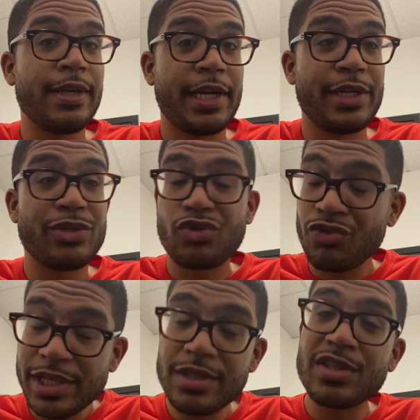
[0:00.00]
and the
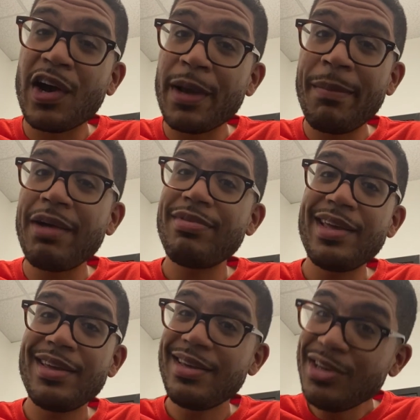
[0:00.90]
streets talking about
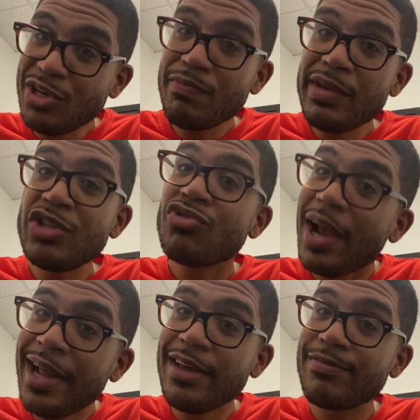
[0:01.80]
that he could be
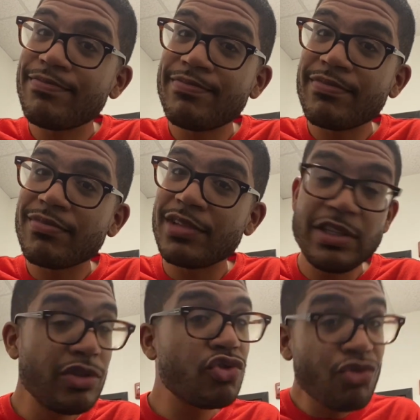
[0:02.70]
traded.
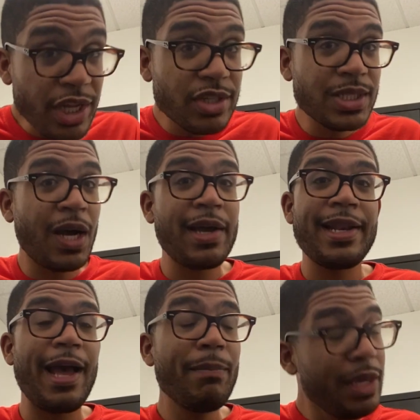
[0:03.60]
These are the streets
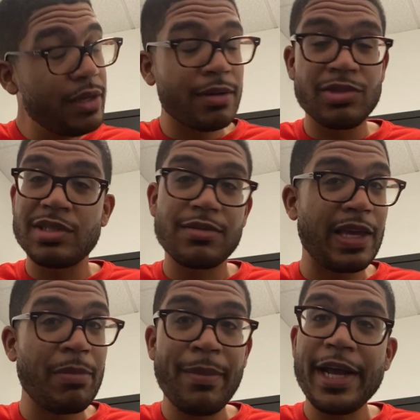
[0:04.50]
talking, not me. I'm just
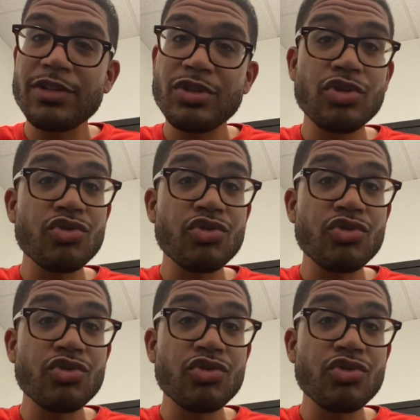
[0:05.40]
keeping my ear to the